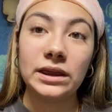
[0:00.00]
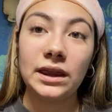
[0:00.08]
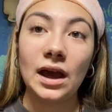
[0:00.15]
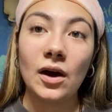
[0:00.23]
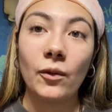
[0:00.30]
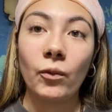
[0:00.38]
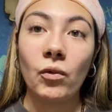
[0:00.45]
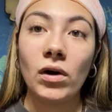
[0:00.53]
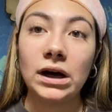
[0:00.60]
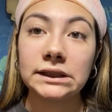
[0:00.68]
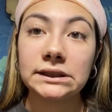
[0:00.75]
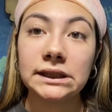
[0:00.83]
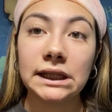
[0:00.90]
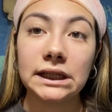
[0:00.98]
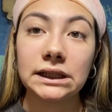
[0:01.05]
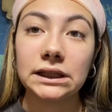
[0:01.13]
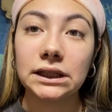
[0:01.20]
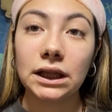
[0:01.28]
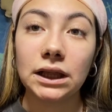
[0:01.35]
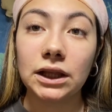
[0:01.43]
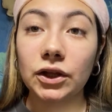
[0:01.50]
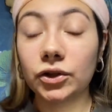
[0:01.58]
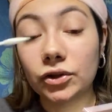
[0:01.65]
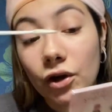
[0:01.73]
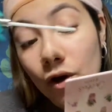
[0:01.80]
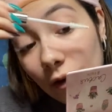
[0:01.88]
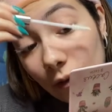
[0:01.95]
that one like little
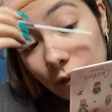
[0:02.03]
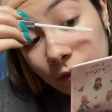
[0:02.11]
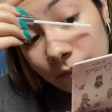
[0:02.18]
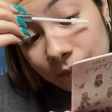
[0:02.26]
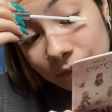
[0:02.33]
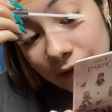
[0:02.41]
coat,